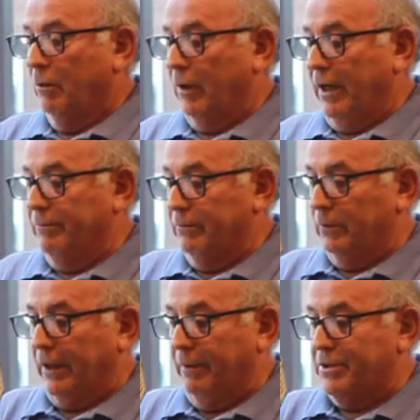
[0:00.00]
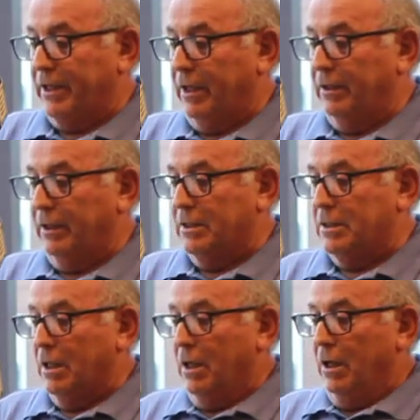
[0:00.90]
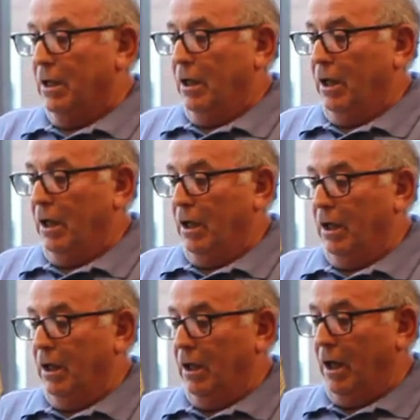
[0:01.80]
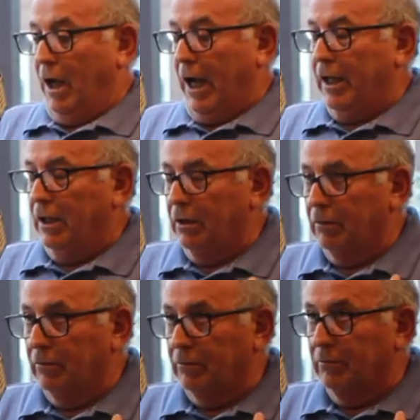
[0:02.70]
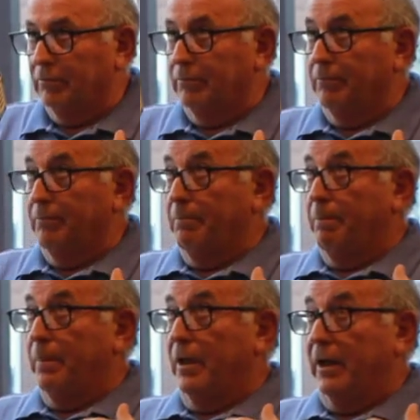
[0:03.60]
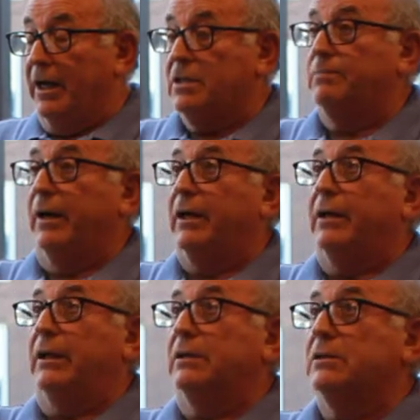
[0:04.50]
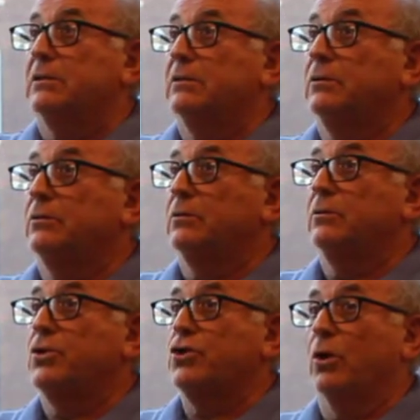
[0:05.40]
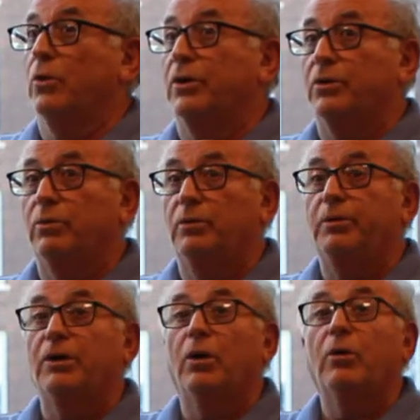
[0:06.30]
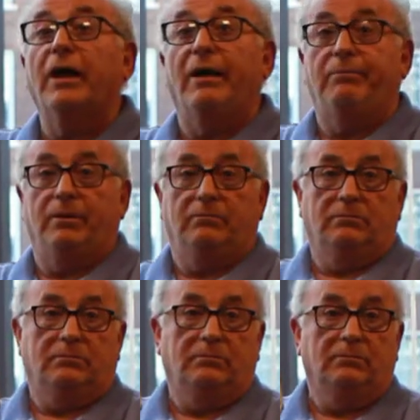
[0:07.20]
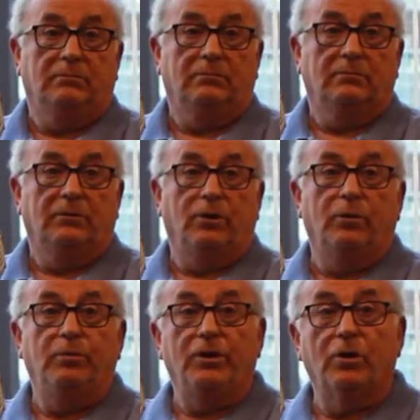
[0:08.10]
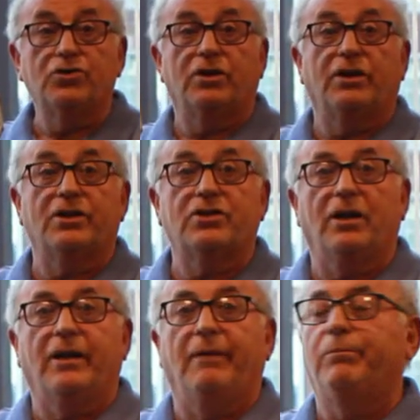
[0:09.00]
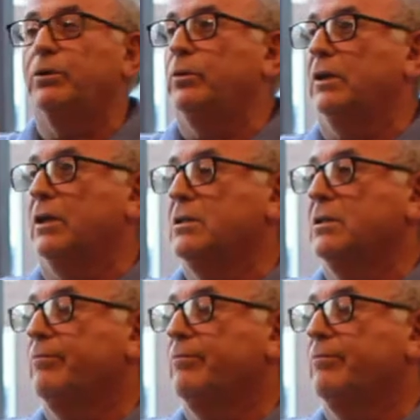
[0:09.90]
what I'm saying is, I raised my kids so there would be no gap. There would be no generational gap between us.